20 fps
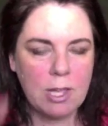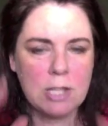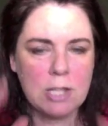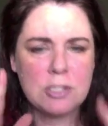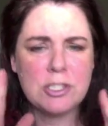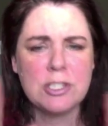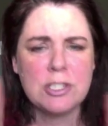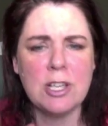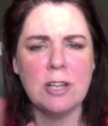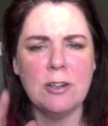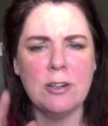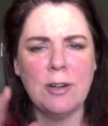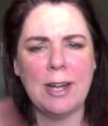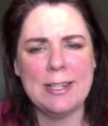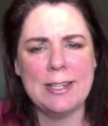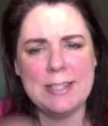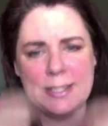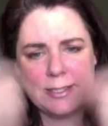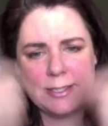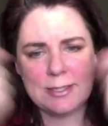So I
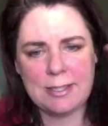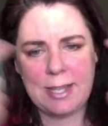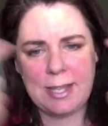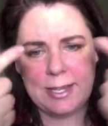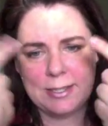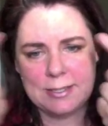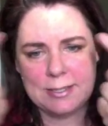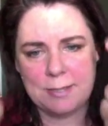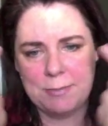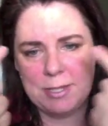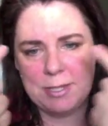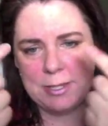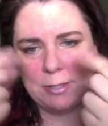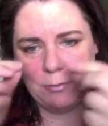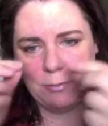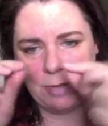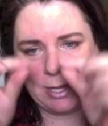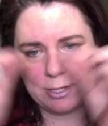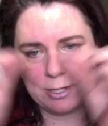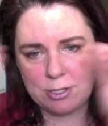tend to like something that
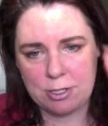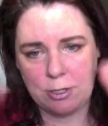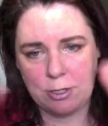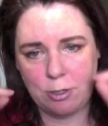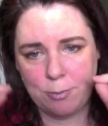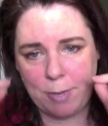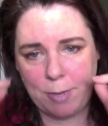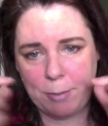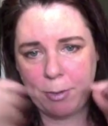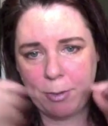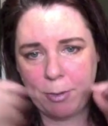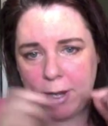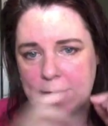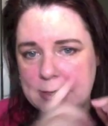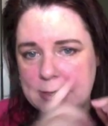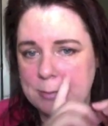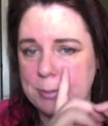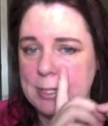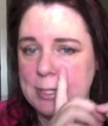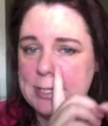will actually hold my brows
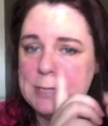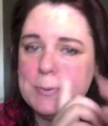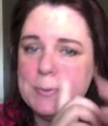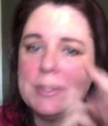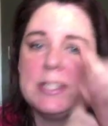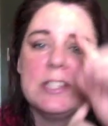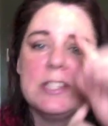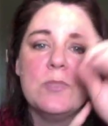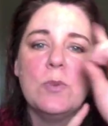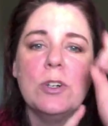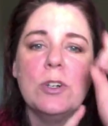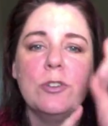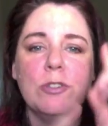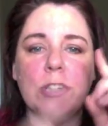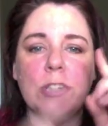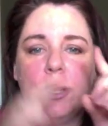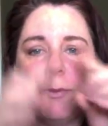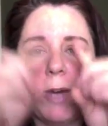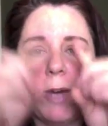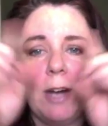in place, but this worked
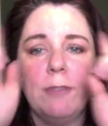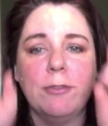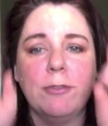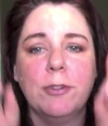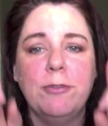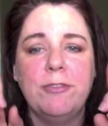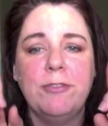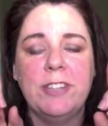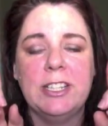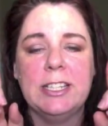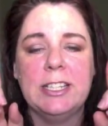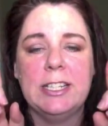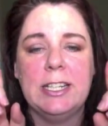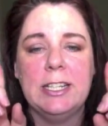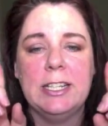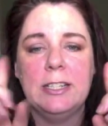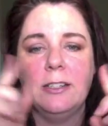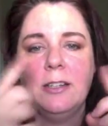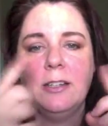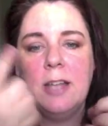really well for filling
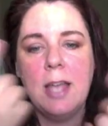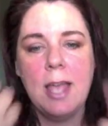in